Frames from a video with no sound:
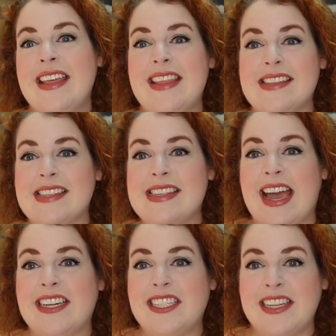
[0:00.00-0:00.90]
this is
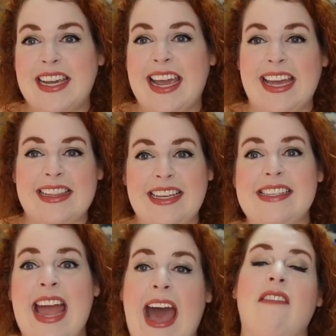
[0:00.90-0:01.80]
actually at
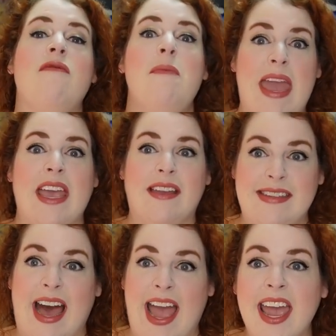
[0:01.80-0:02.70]
least half pink
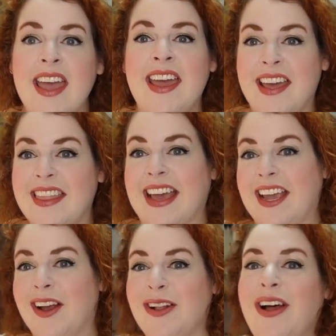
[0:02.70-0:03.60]
dye that
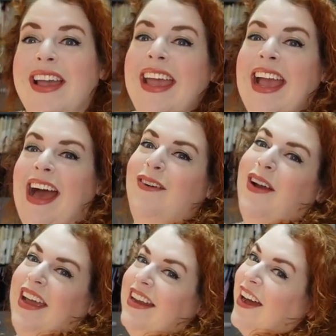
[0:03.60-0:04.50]
you're looking at
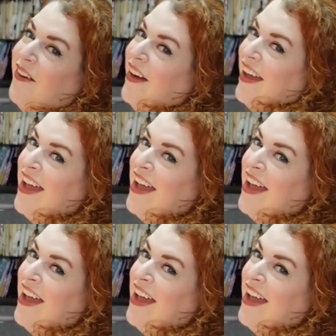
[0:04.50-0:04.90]
right now.